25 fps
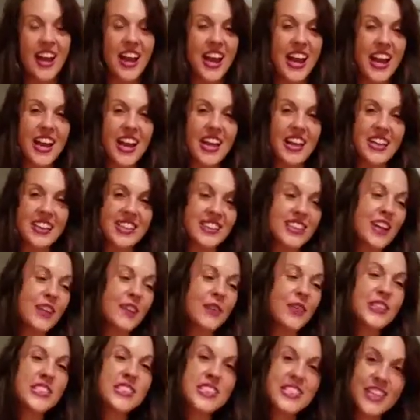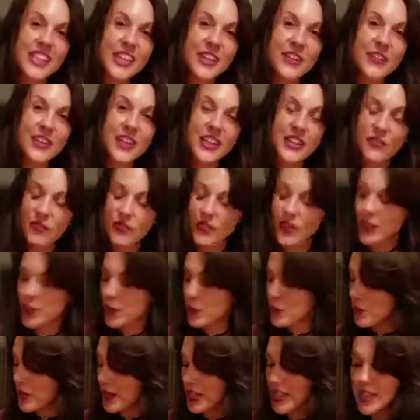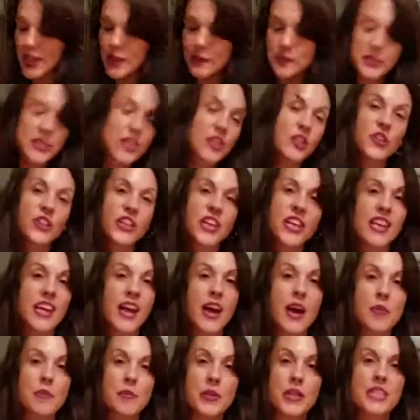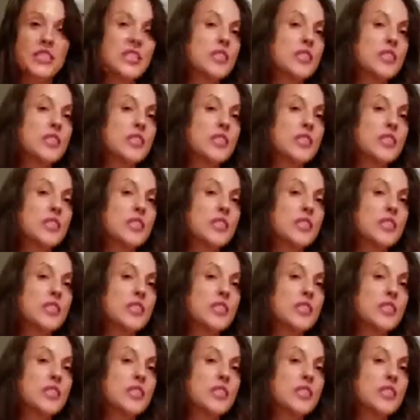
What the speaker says: And I wasn't going to read it for you, but it keeps looking at me.